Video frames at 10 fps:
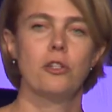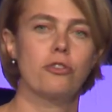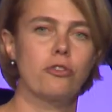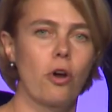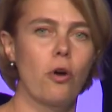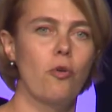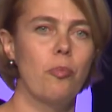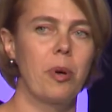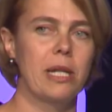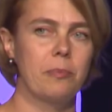
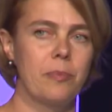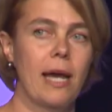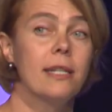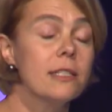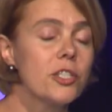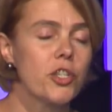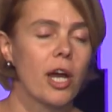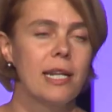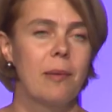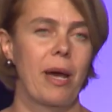So, and
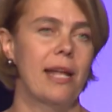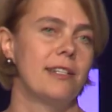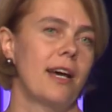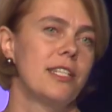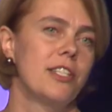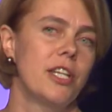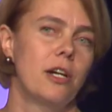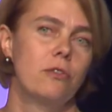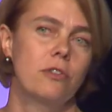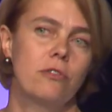China banned
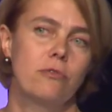ICOs.